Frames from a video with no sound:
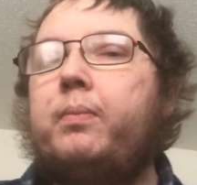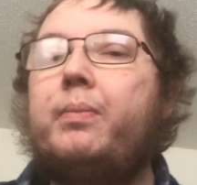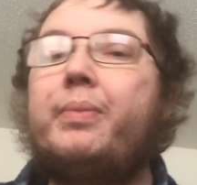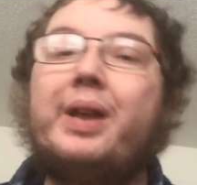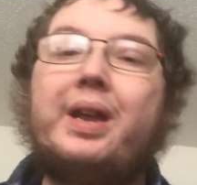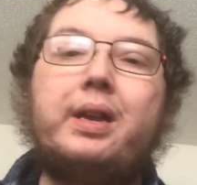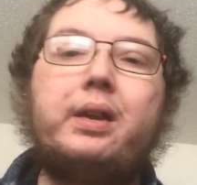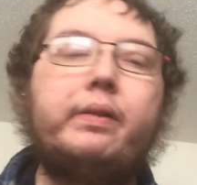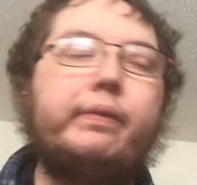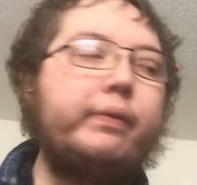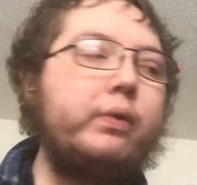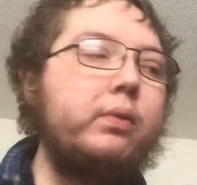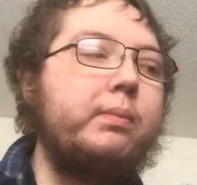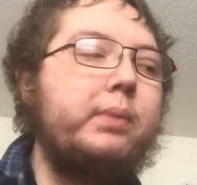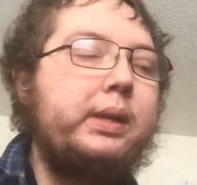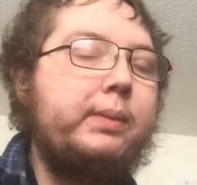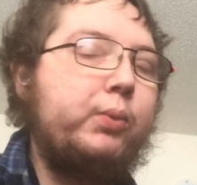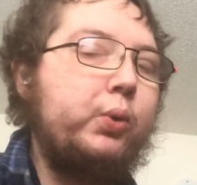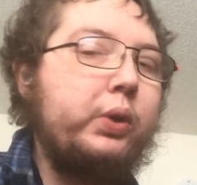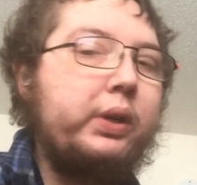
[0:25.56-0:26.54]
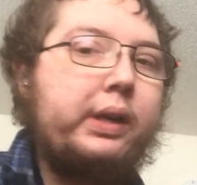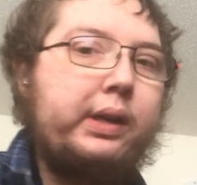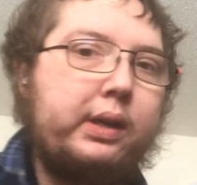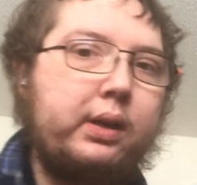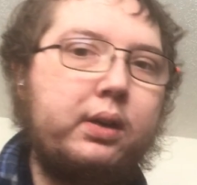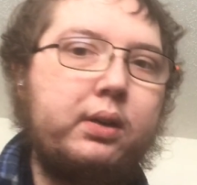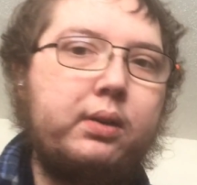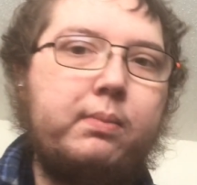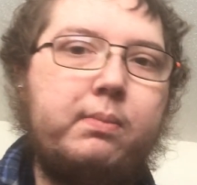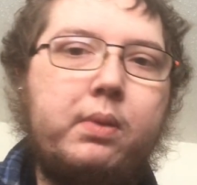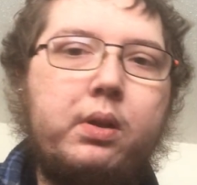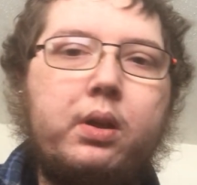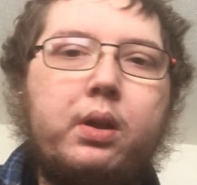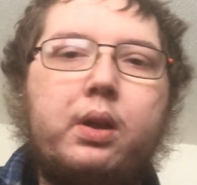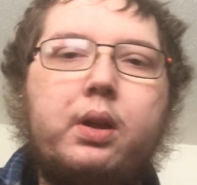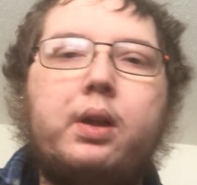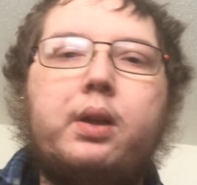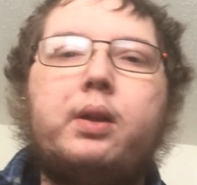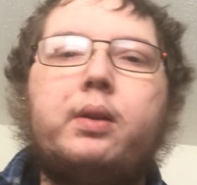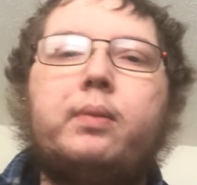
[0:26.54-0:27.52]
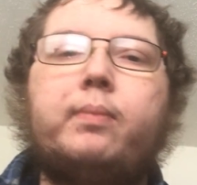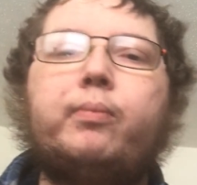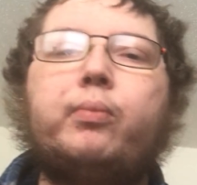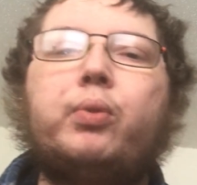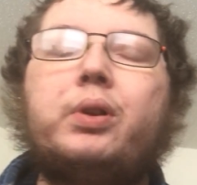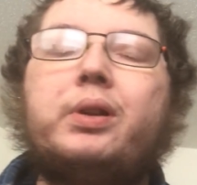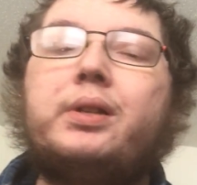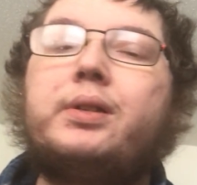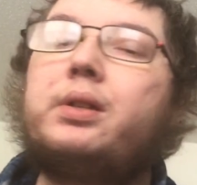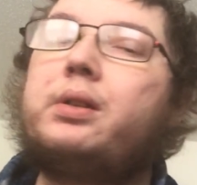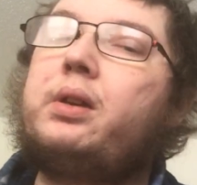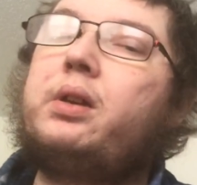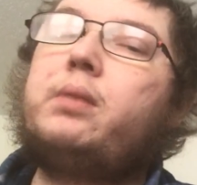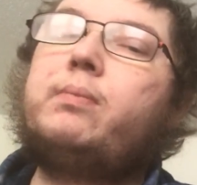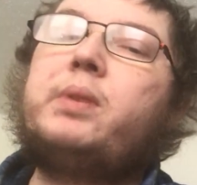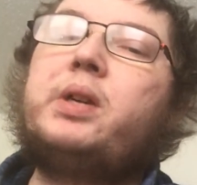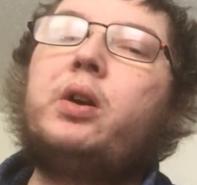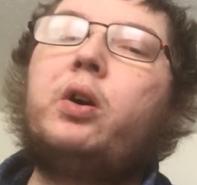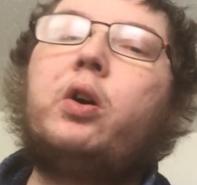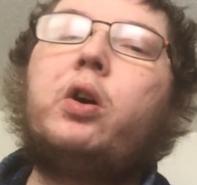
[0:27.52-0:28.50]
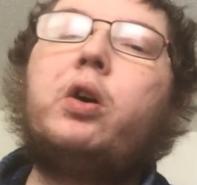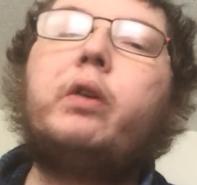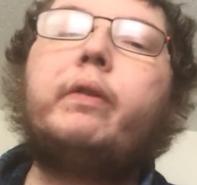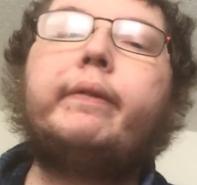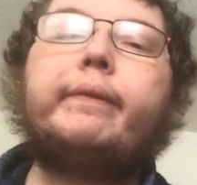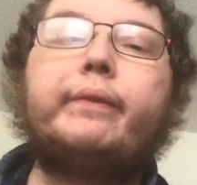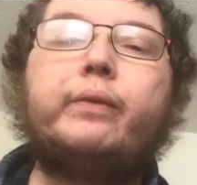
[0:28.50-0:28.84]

pay for people to come, but it's going to be all